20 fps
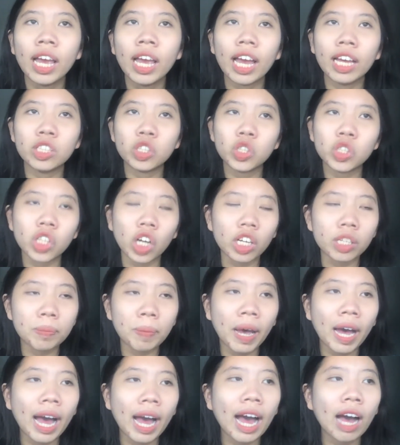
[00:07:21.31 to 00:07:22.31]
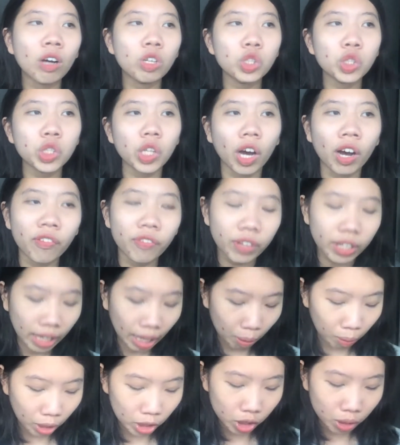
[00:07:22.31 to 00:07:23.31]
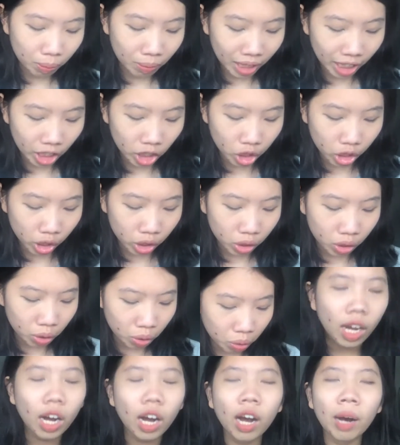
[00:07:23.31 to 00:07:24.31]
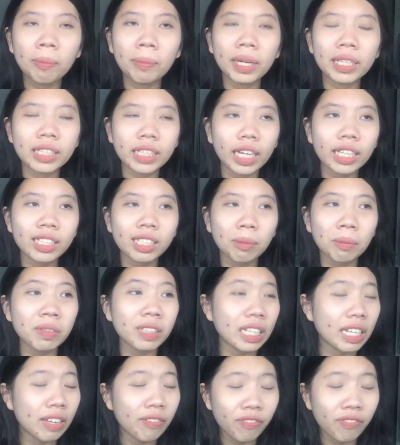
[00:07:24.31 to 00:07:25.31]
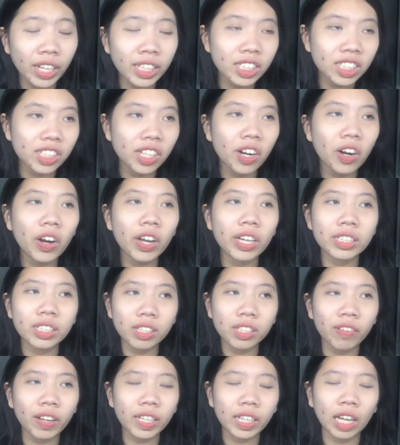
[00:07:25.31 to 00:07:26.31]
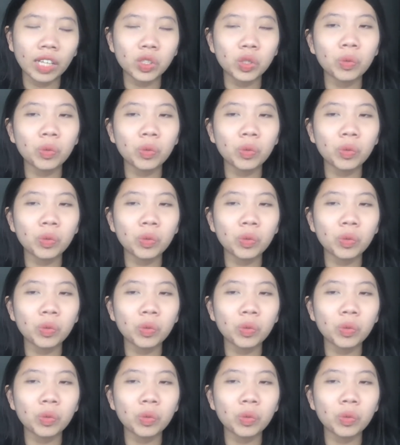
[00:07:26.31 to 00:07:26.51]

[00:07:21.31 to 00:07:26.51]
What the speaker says: and she talked about how she often like went to Malaysia to attend some of the events there and stuff like that.